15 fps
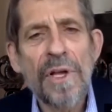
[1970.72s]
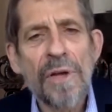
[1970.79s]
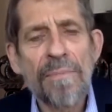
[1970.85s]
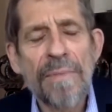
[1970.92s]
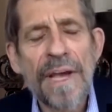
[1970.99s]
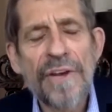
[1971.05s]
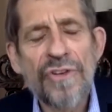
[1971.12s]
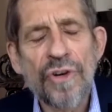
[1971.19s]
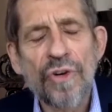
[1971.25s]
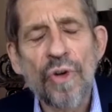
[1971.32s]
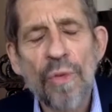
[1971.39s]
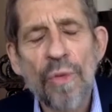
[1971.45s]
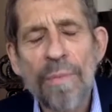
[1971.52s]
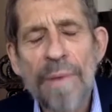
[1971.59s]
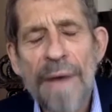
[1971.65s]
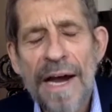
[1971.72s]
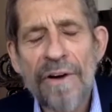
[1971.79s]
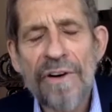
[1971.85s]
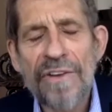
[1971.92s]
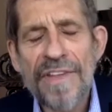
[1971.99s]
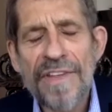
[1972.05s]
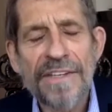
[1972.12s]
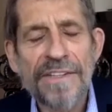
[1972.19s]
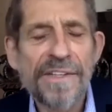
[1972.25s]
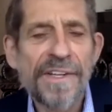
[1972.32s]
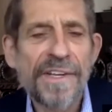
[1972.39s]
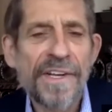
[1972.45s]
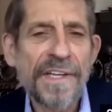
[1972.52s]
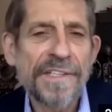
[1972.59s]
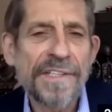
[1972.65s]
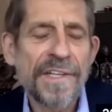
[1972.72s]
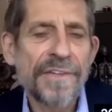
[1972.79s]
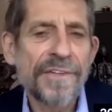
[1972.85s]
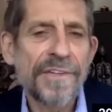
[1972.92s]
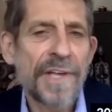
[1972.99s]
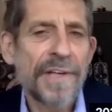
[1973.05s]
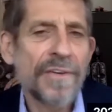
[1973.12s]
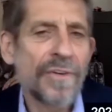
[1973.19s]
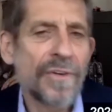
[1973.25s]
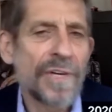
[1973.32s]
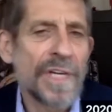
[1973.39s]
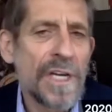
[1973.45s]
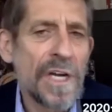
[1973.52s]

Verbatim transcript: major global power at the end of the 19th century,